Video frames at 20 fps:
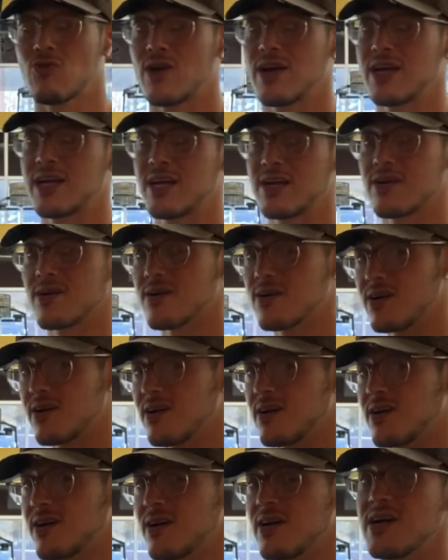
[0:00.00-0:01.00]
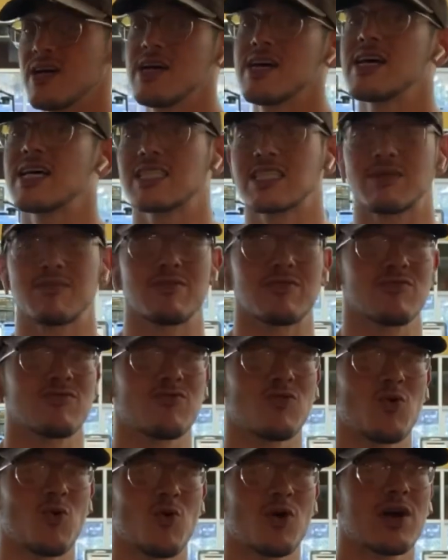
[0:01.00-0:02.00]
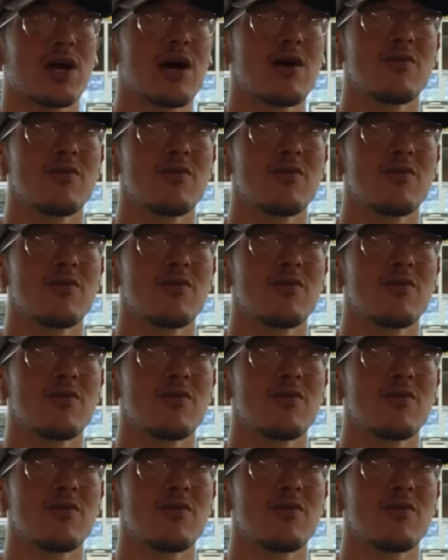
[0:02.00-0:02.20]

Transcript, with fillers: here is gonna be the full workout.